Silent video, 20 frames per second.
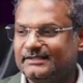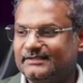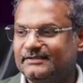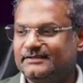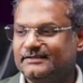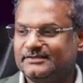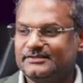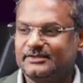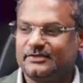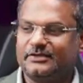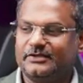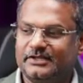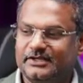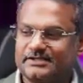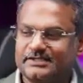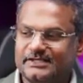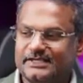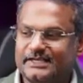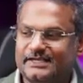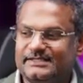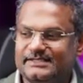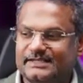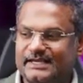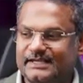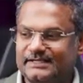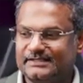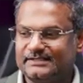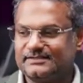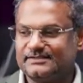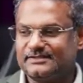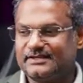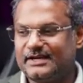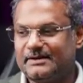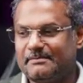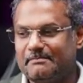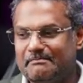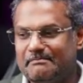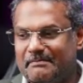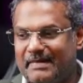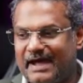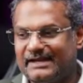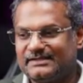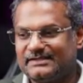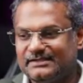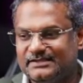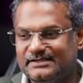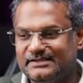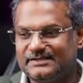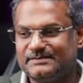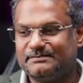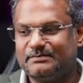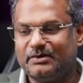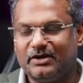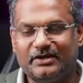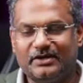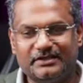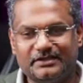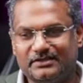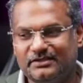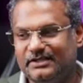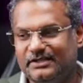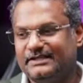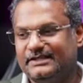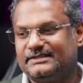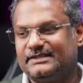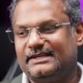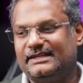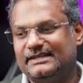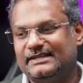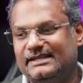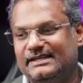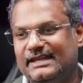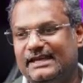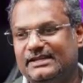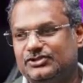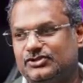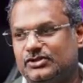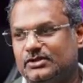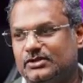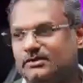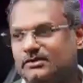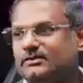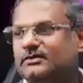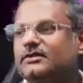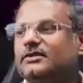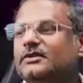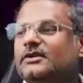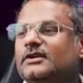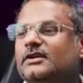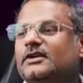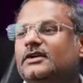And so here's a key sentence, right? Matter is particulate in nature.